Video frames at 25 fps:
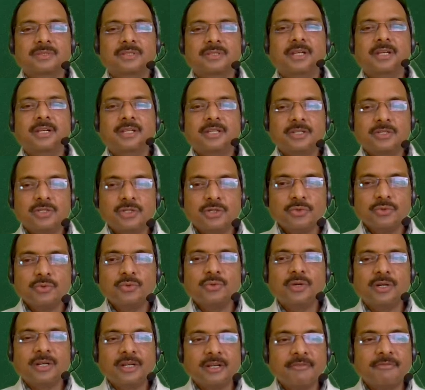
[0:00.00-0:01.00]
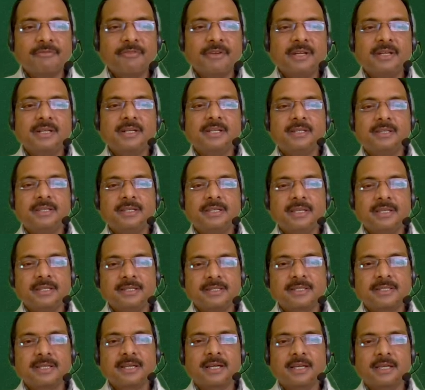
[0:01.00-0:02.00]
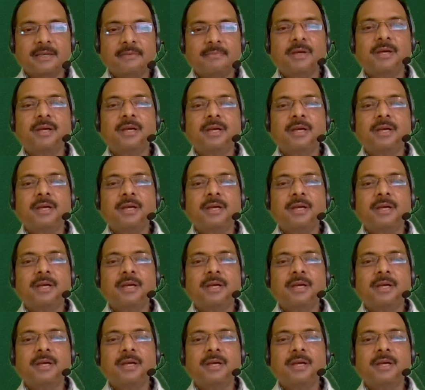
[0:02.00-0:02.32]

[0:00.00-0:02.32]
it is due to a defect in the enzyme